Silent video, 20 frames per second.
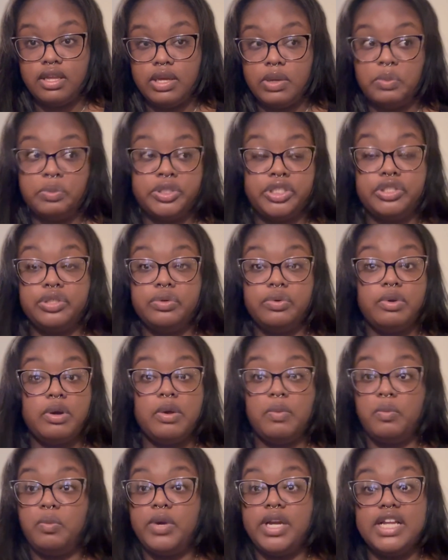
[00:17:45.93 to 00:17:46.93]
Shoot,
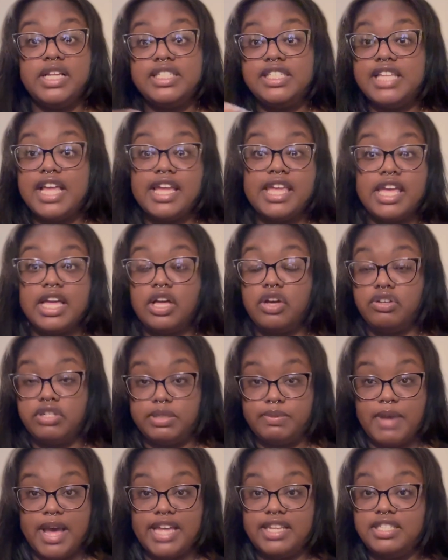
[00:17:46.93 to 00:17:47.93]
when a second goes
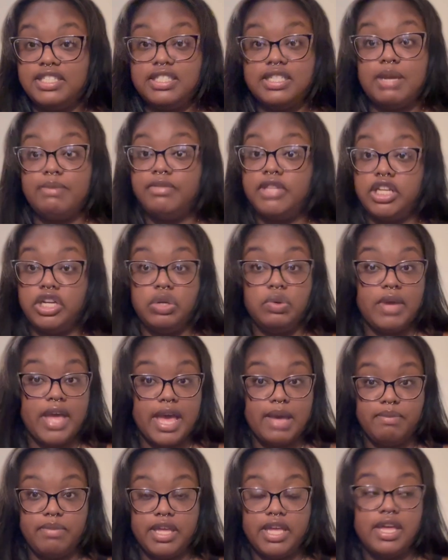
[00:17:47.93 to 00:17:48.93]
by, something new
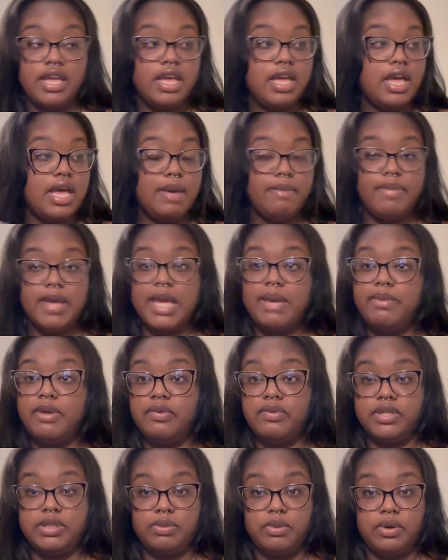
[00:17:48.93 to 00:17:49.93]
happened. A baby
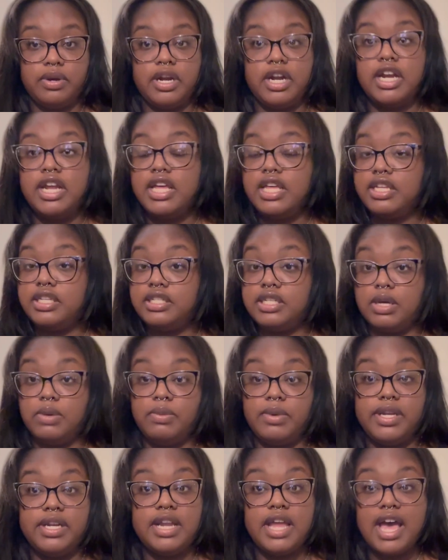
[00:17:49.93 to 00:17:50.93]
was born,
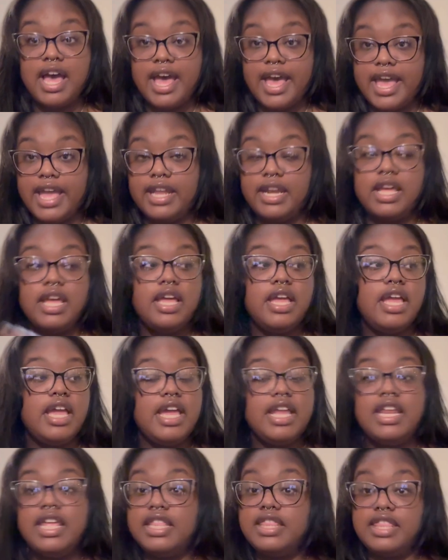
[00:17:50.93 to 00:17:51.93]
someone died,
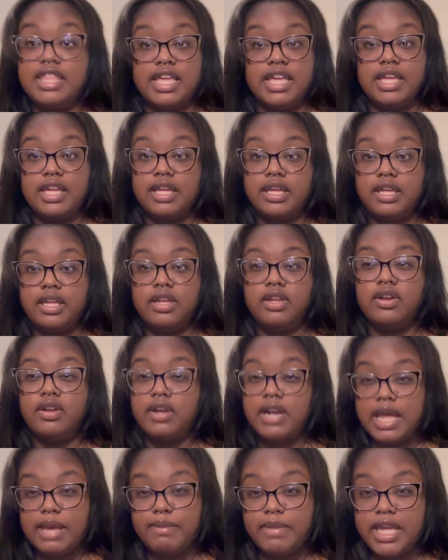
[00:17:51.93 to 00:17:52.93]
anything, you know what
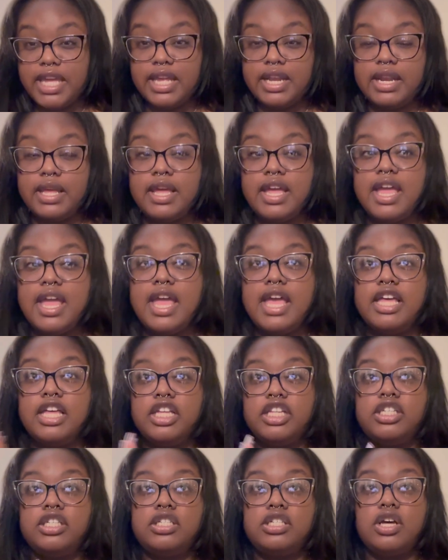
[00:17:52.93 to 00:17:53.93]
I mean?
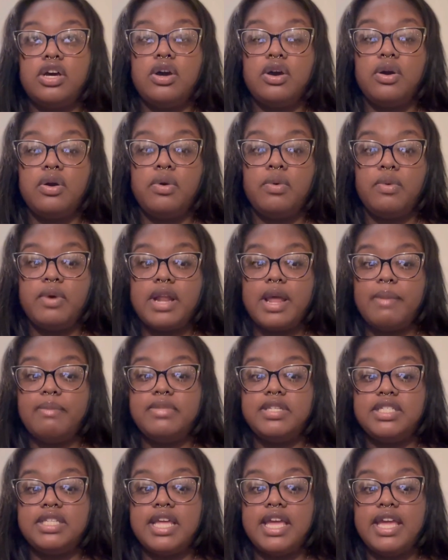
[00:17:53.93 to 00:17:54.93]
So what I'm
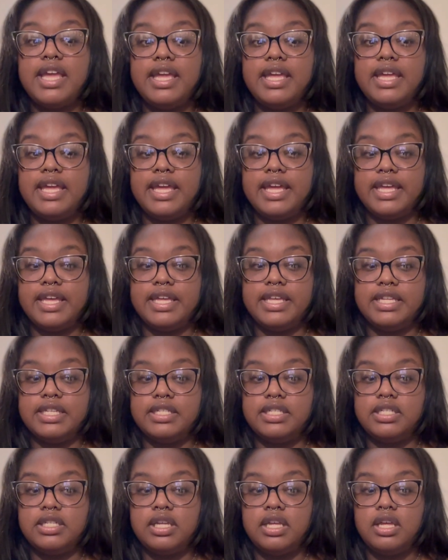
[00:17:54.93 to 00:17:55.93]
saying
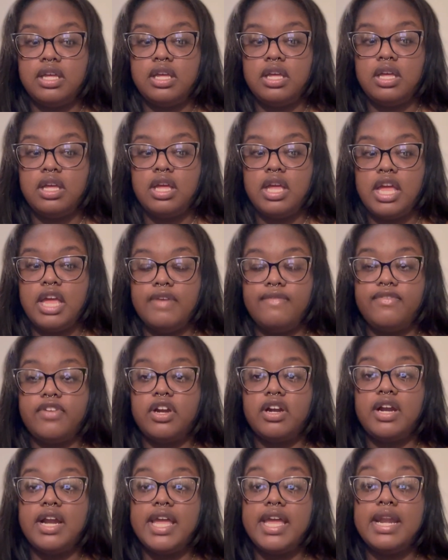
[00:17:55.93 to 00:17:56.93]
is, if
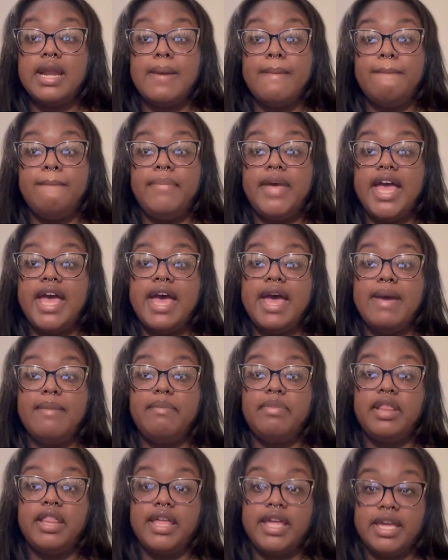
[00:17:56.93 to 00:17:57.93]
you're in a bad
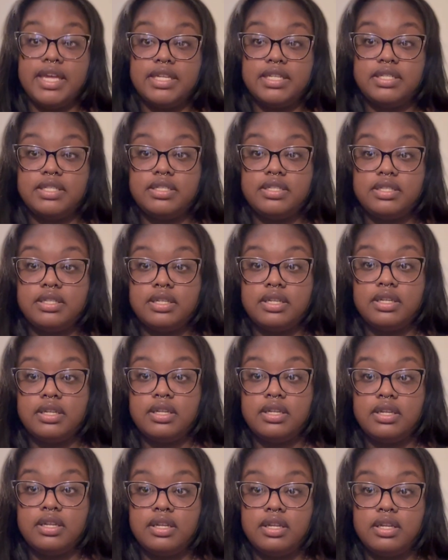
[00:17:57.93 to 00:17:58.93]
place
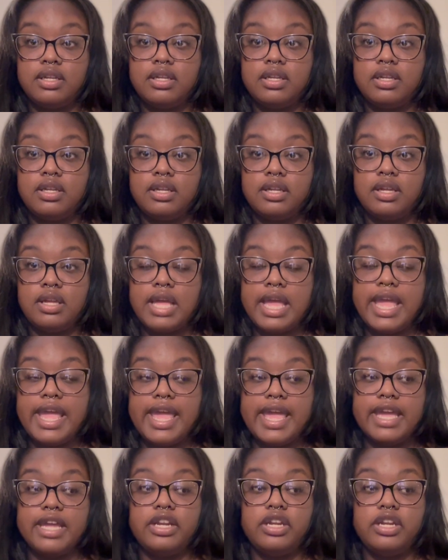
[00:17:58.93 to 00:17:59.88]
and